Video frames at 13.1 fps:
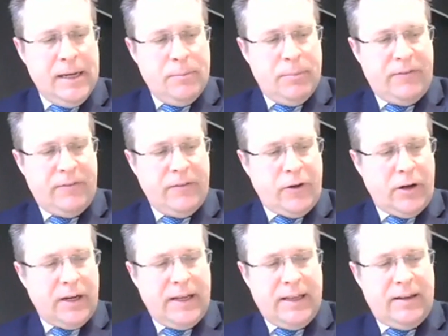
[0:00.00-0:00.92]
But if you've
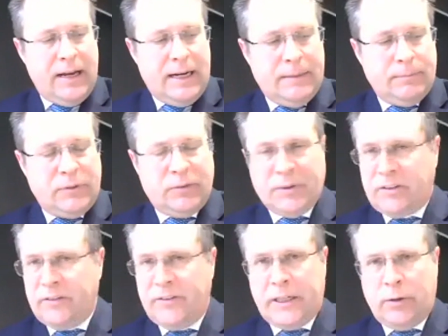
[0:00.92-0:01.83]
got any
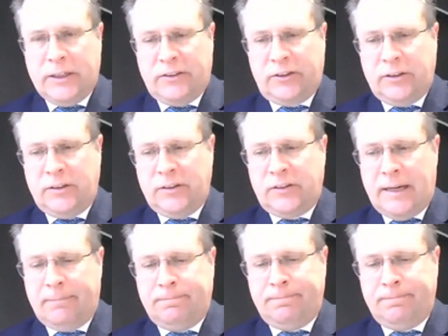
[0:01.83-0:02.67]
specific questions,